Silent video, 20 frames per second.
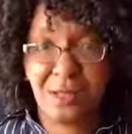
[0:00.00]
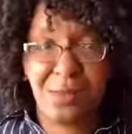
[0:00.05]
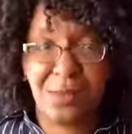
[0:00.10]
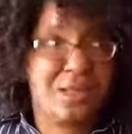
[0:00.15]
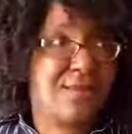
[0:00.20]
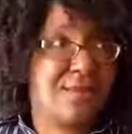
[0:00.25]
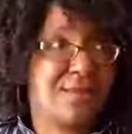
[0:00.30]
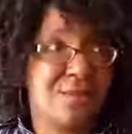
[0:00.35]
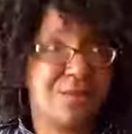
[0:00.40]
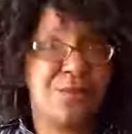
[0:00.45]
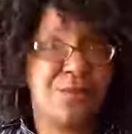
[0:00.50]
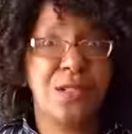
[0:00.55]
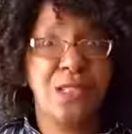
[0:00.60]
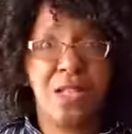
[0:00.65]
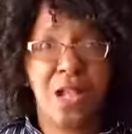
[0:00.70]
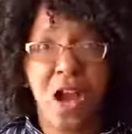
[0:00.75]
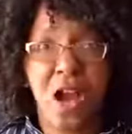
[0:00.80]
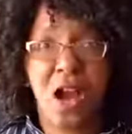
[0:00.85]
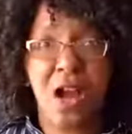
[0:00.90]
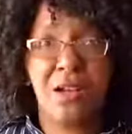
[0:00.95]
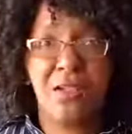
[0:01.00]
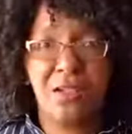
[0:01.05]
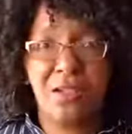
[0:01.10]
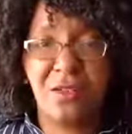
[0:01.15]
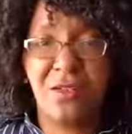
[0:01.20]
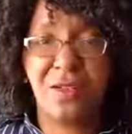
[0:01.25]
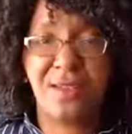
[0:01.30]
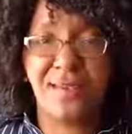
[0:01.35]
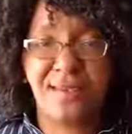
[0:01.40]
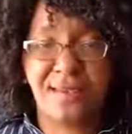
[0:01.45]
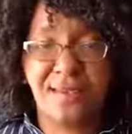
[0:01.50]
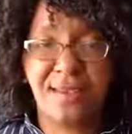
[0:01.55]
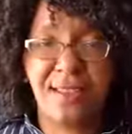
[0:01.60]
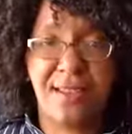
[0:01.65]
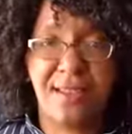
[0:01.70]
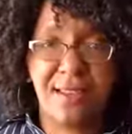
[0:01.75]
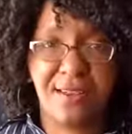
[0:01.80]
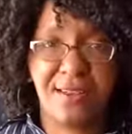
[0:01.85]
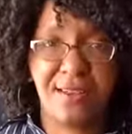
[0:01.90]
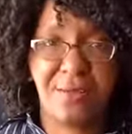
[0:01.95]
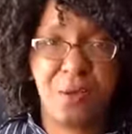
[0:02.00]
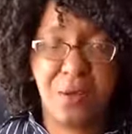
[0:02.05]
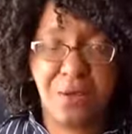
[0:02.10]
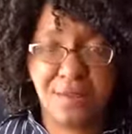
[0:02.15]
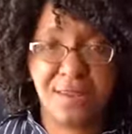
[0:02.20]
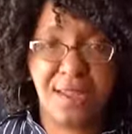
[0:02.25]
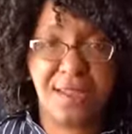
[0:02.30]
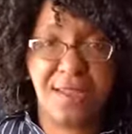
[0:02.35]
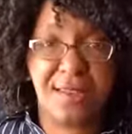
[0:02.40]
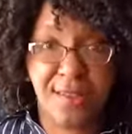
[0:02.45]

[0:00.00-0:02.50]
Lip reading: because it's really hard to do instantaneous posting.